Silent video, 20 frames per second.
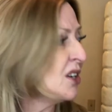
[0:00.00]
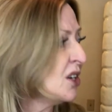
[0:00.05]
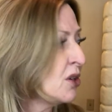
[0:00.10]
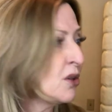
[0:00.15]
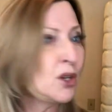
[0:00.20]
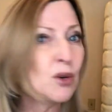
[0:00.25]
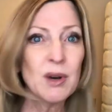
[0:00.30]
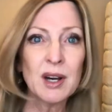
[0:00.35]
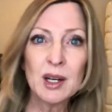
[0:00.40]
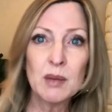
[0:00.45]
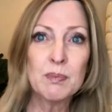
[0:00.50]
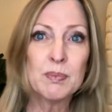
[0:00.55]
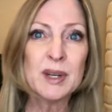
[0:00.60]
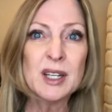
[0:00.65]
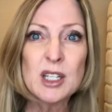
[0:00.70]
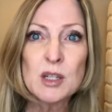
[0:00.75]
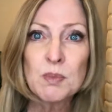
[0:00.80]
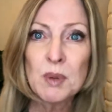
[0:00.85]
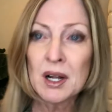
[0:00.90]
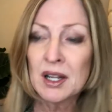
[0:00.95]
No, you got a
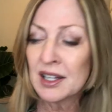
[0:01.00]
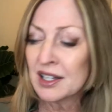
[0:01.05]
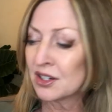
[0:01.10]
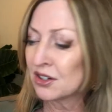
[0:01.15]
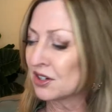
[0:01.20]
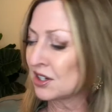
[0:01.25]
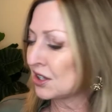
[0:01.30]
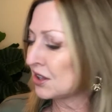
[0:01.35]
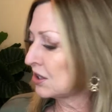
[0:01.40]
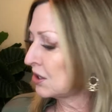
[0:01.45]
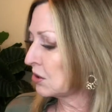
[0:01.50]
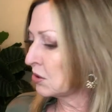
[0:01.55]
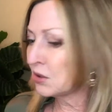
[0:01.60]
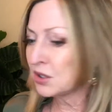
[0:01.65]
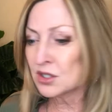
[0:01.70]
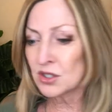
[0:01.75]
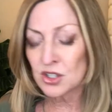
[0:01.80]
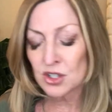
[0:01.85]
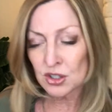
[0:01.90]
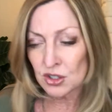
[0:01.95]
beach ball underneath you.
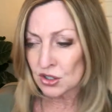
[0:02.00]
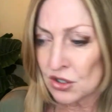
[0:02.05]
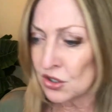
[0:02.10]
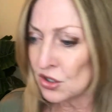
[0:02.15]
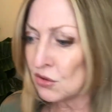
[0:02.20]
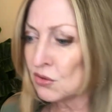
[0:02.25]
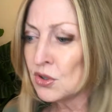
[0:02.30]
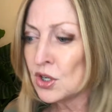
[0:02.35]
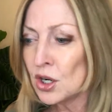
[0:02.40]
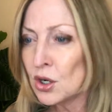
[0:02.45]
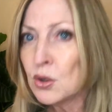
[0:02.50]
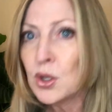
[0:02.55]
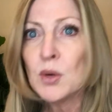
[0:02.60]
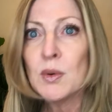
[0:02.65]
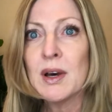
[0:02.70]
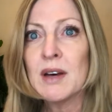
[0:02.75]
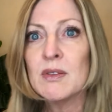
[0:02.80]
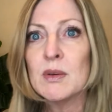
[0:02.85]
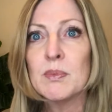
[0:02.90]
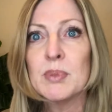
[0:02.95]
Did you, did you know
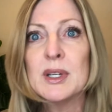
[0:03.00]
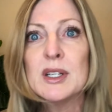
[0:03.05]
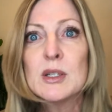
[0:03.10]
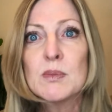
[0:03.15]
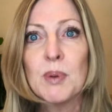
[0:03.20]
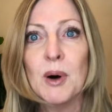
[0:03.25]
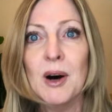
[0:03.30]
you have a beach